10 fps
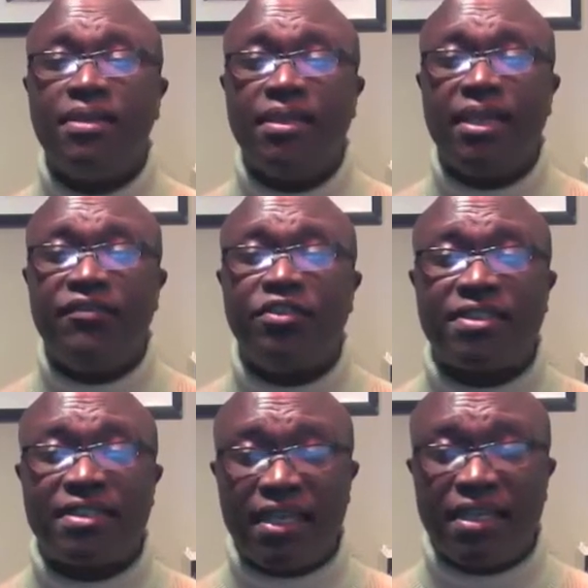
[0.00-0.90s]
If you're
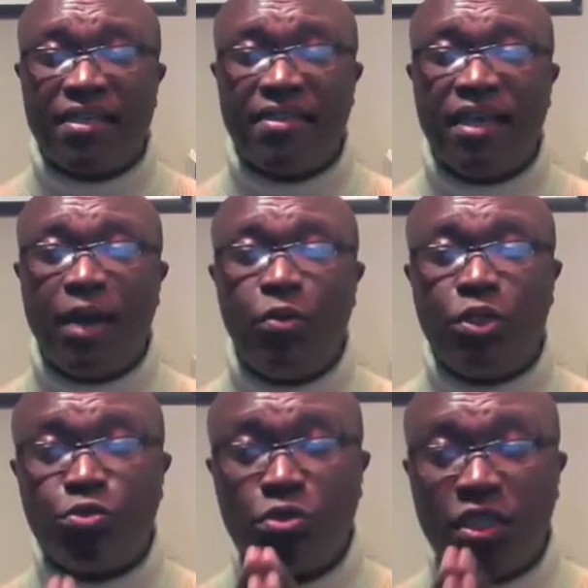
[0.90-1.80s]
sick, I
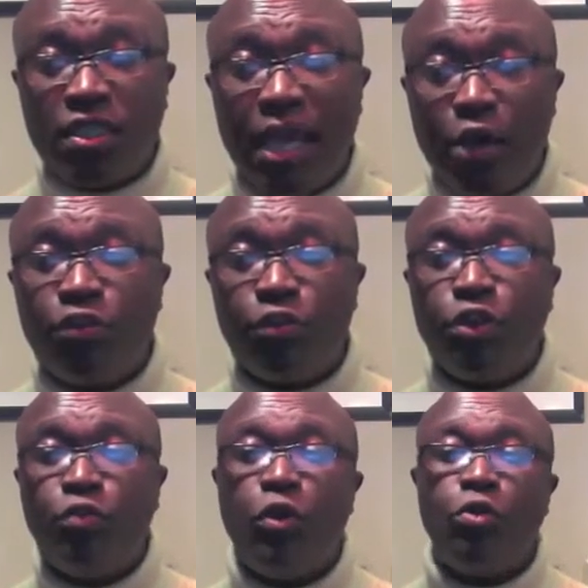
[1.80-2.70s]
wish you good health on
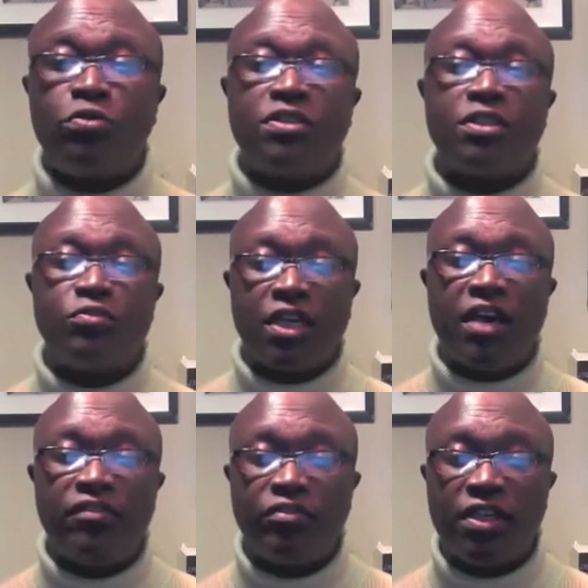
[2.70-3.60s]
your road to
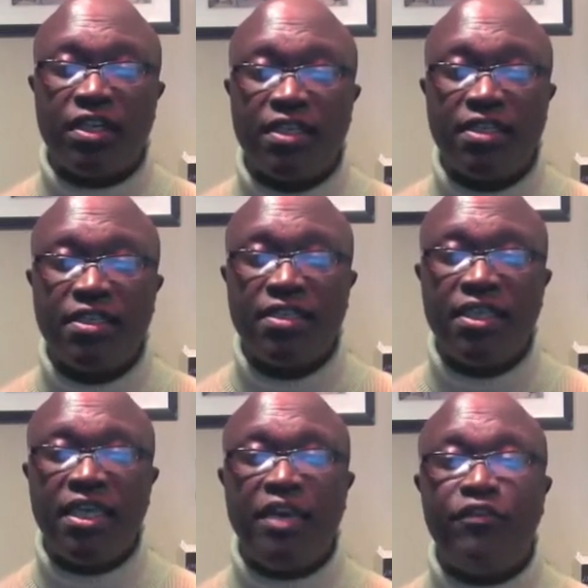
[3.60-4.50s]
recovery.
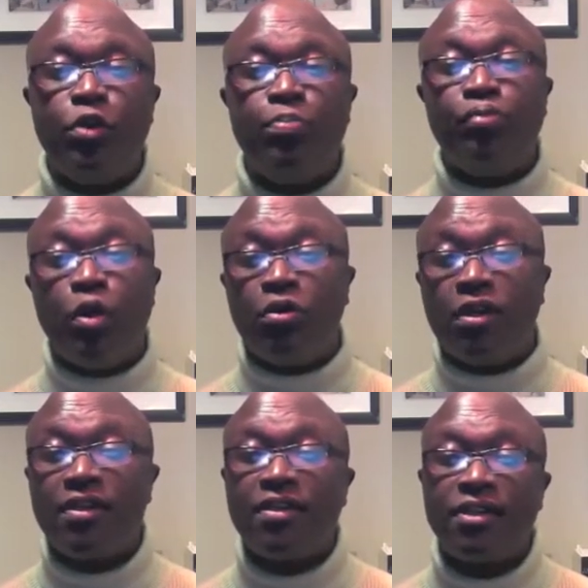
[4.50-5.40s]
If you're
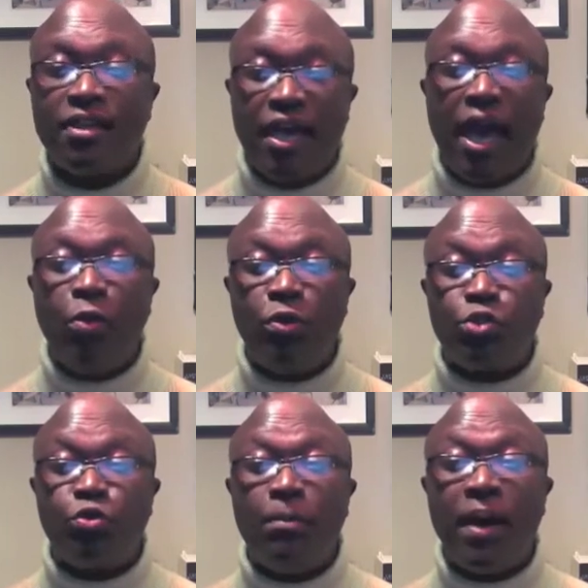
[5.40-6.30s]
broke, I
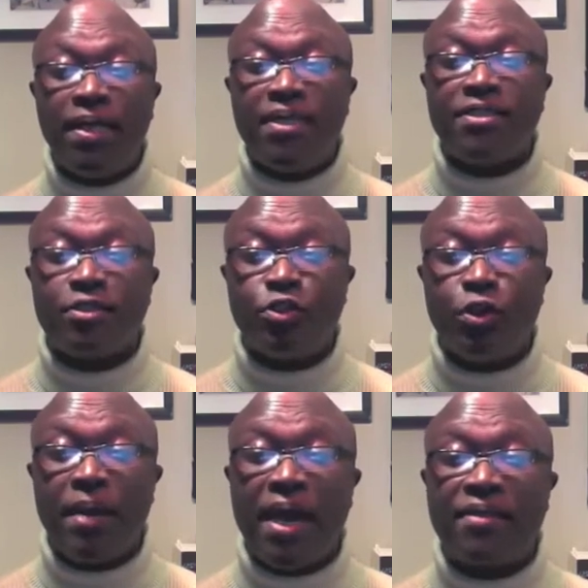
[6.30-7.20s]
wish you abundance on
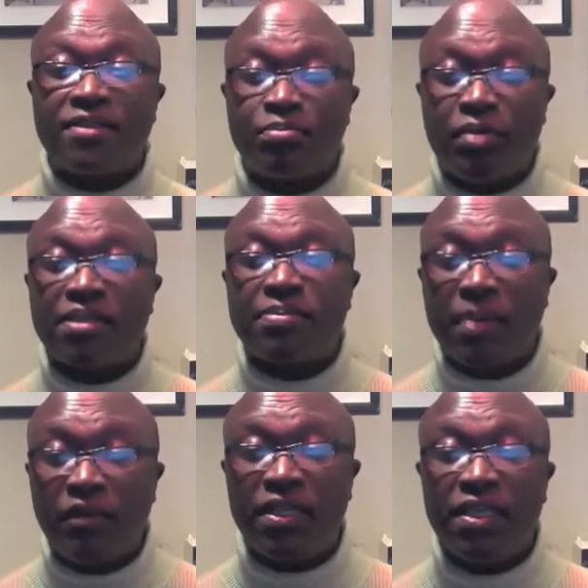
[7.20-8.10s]
your path to
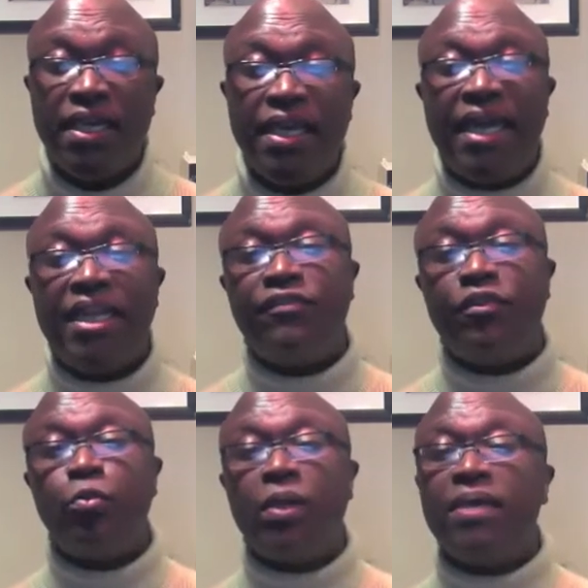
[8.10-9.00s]
prosperity. And if
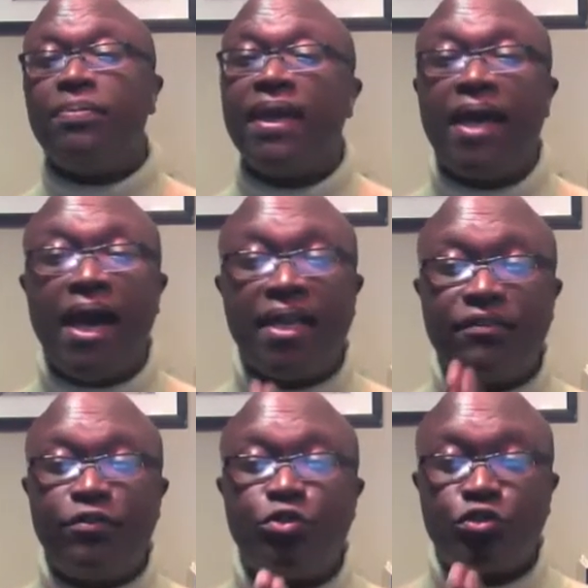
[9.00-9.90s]
you're weak, may God
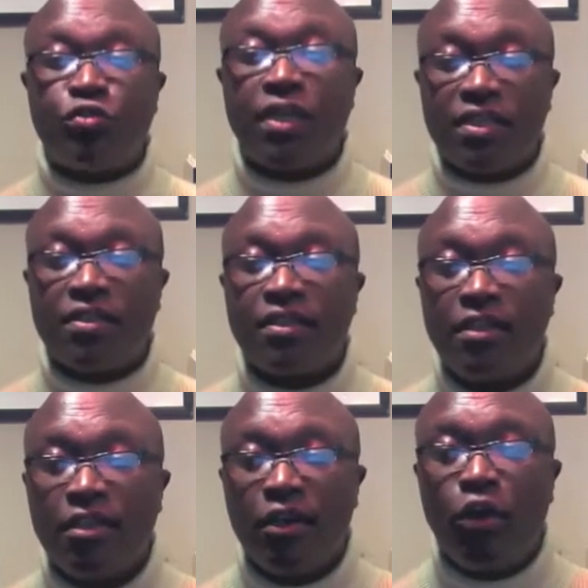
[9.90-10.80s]
give you strength
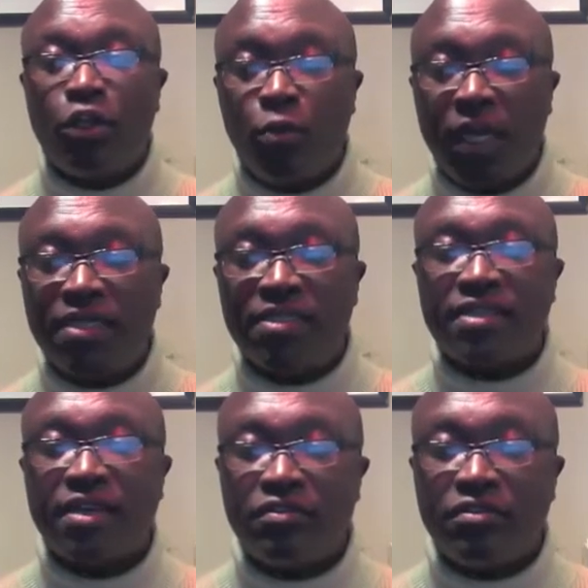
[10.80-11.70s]
on your way to
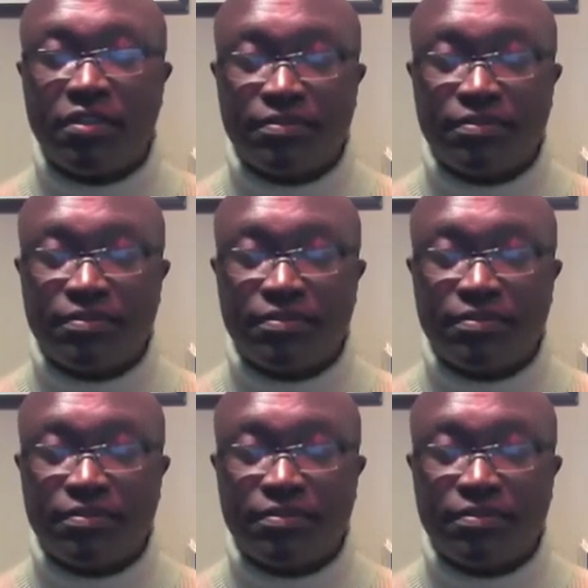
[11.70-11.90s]
discovery.